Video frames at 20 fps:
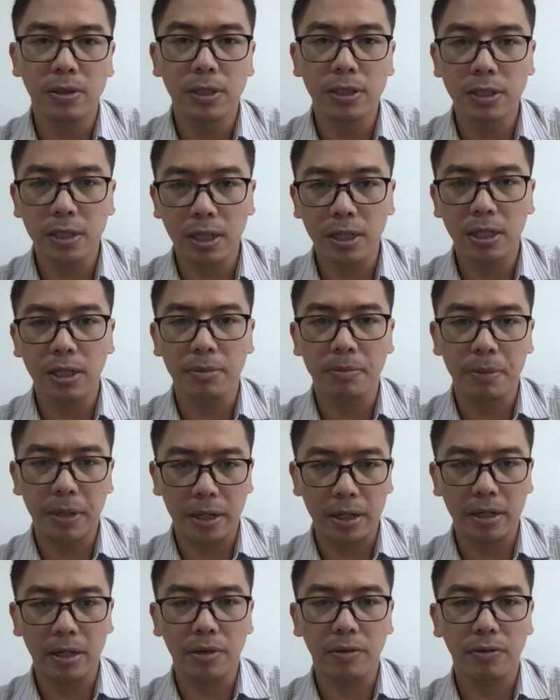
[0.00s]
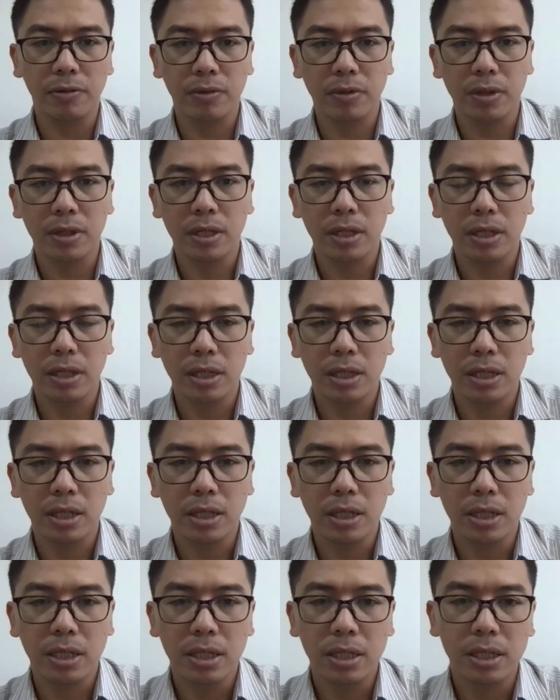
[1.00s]
to design a paragraph.
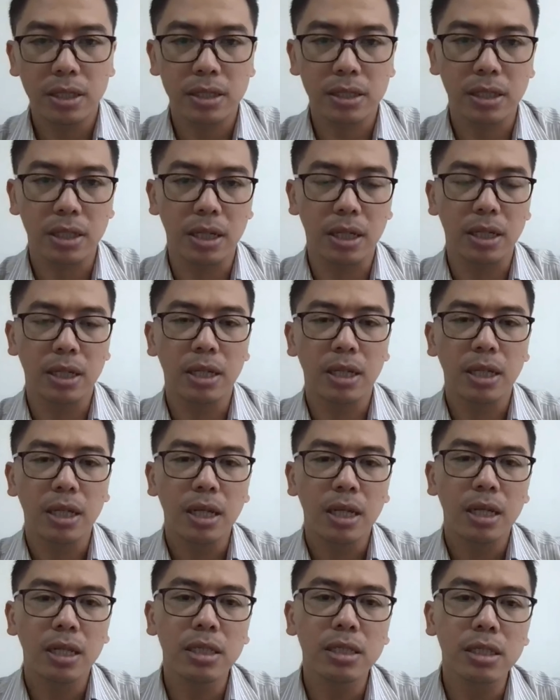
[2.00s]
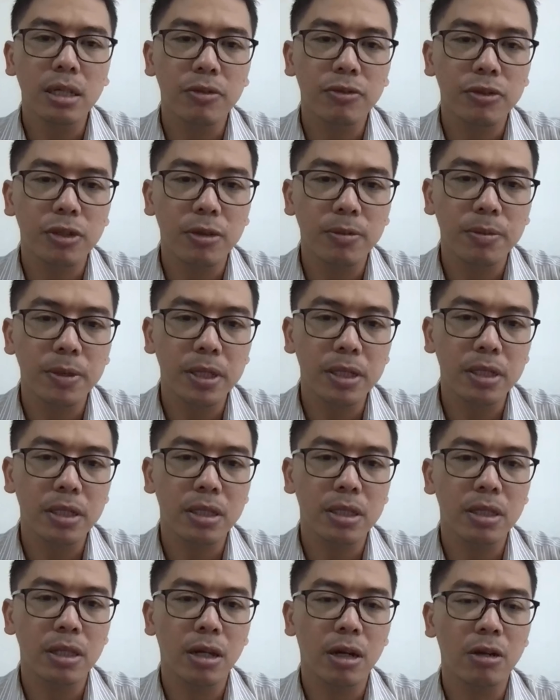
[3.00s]
Okay. List of topic
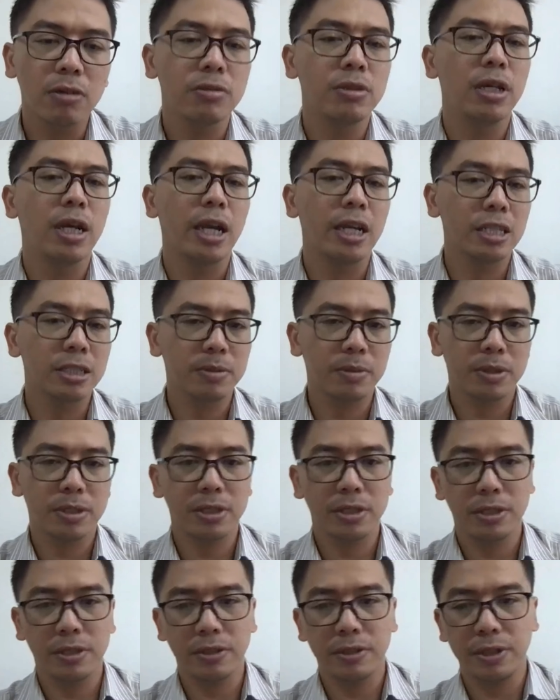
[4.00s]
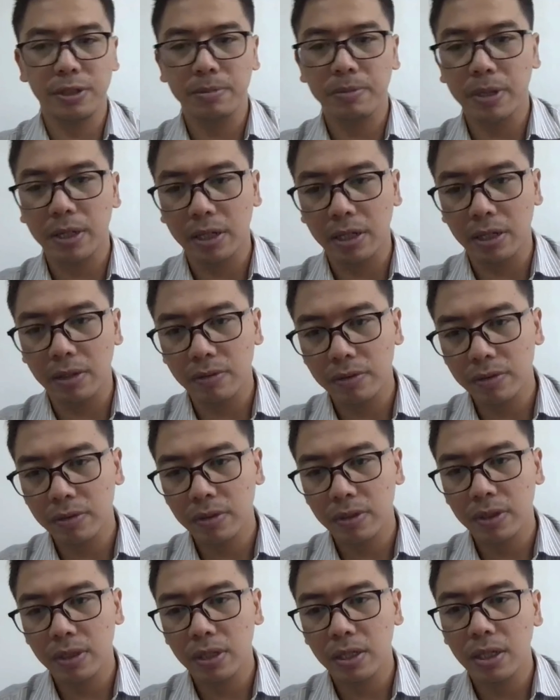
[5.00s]
of the expository
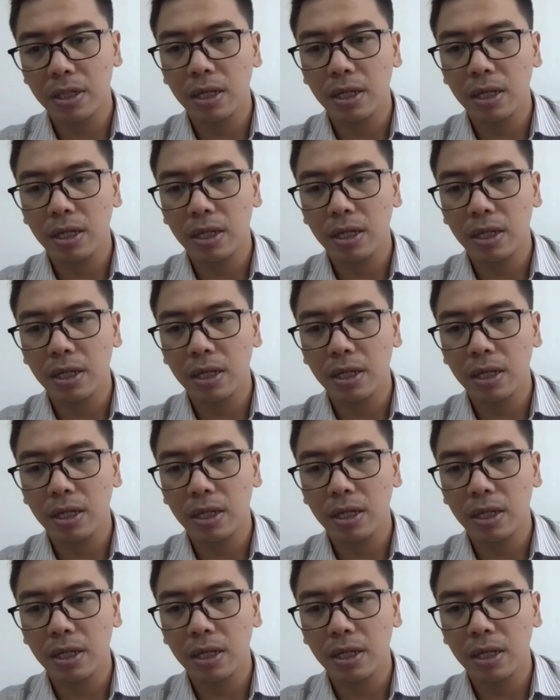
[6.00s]
paragraph.